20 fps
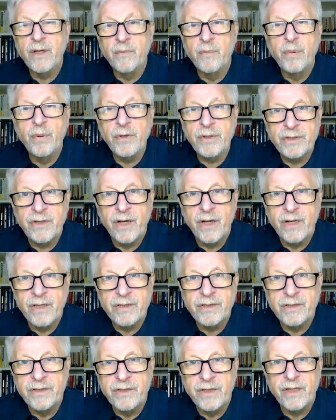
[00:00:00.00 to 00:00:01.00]
You can
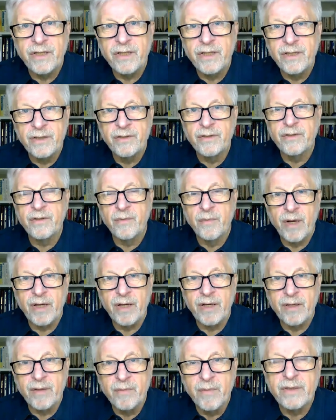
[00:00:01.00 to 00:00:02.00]
push oxygen
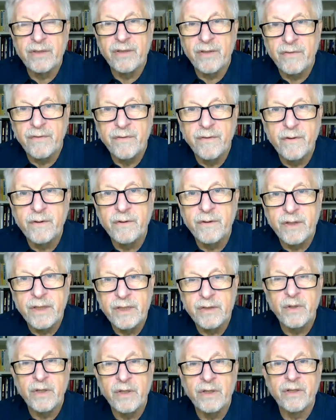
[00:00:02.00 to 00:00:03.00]
into the body, but the
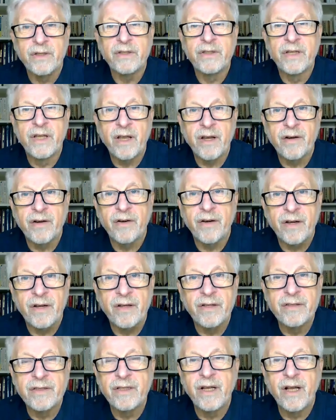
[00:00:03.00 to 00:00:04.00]
fluids will not
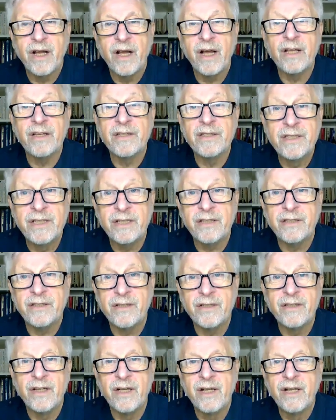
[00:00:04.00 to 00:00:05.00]
carry it
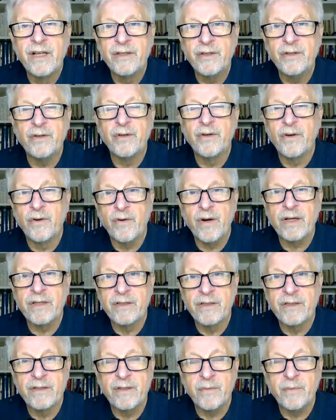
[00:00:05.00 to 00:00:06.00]
until you
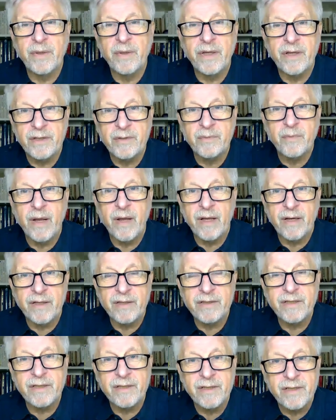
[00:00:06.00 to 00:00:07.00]
correct the
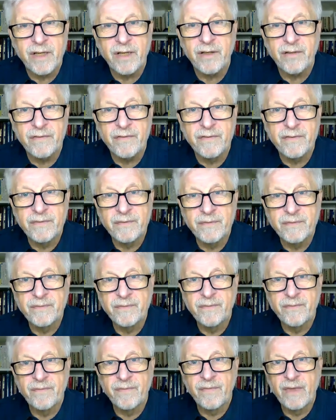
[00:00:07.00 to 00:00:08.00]
pH balance
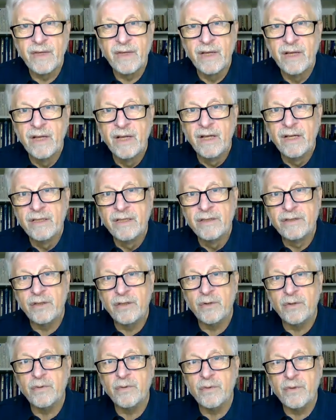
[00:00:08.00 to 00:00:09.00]
itself.
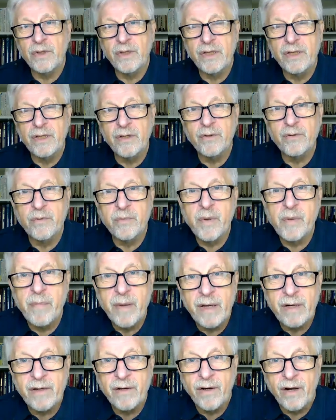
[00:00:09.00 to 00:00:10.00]
So
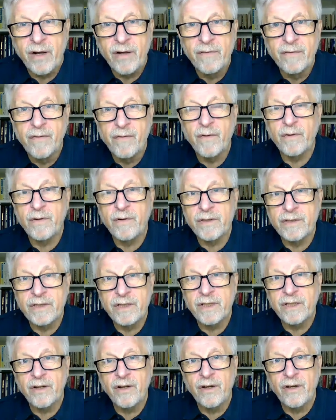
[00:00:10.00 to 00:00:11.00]
you would be better off
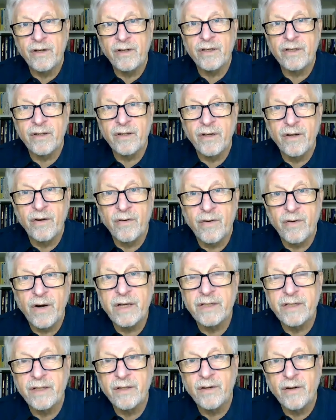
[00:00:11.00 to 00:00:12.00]
focusing on
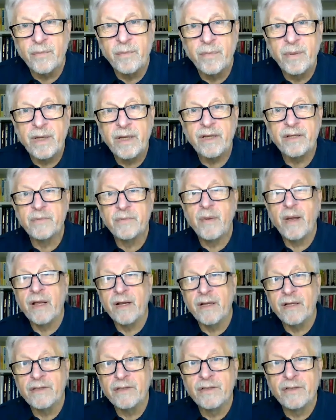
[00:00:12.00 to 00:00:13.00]
correcting your
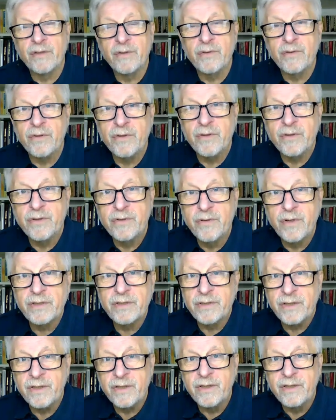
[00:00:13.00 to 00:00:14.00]
pH balance through the
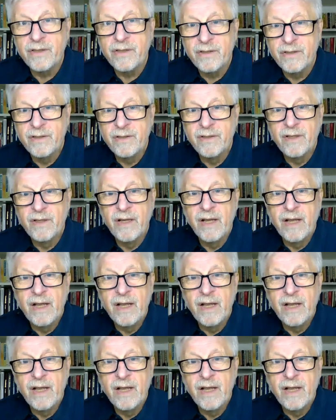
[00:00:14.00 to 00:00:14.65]
nutrition